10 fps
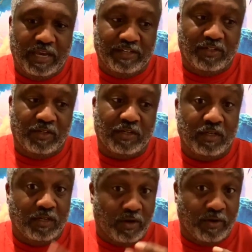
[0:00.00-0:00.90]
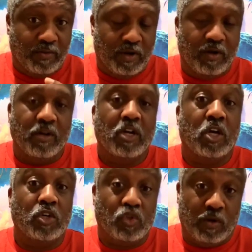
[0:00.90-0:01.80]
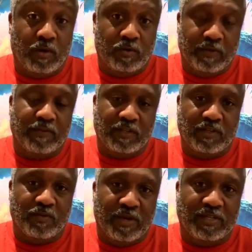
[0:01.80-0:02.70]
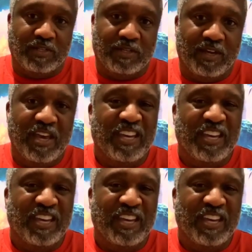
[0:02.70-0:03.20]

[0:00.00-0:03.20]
and took, dirty word, control of the situation.